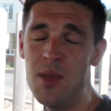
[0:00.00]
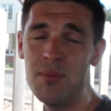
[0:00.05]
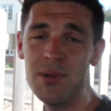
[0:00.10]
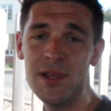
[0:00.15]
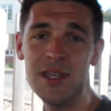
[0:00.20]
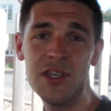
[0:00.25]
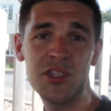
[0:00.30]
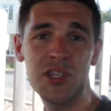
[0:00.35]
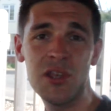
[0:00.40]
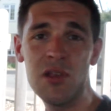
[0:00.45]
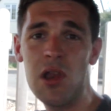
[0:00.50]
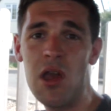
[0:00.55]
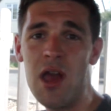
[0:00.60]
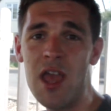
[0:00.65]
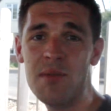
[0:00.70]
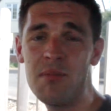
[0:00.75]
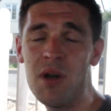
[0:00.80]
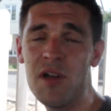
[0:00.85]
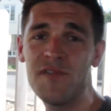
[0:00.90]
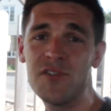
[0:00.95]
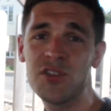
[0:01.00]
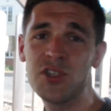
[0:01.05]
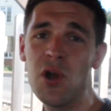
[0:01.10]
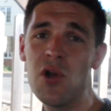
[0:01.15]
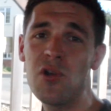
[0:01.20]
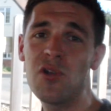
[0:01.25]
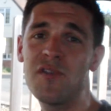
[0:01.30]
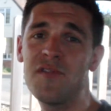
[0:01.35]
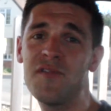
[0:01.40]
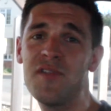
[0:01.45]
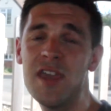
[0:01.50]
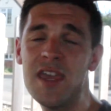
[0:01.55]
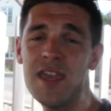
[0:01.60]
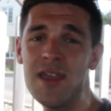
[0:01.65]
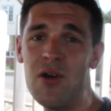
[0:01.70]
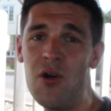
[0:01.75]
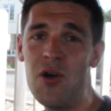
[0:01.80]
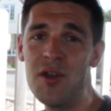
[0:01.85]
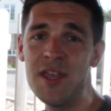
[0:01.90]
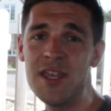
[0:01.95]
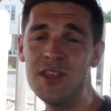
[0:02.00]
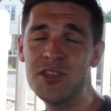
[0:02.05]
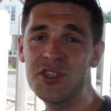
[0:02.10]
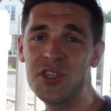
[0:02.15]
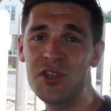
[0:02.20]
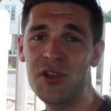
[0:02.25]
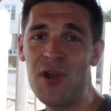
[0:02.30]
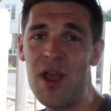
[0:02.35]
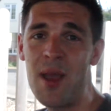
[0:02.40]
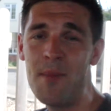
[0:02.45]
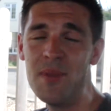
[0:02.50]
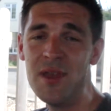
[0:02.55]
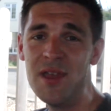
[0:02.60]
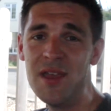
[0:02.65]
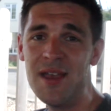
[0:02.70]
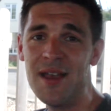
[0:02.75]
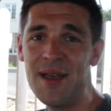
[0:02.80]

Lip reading: Please do like my photography on Instagram.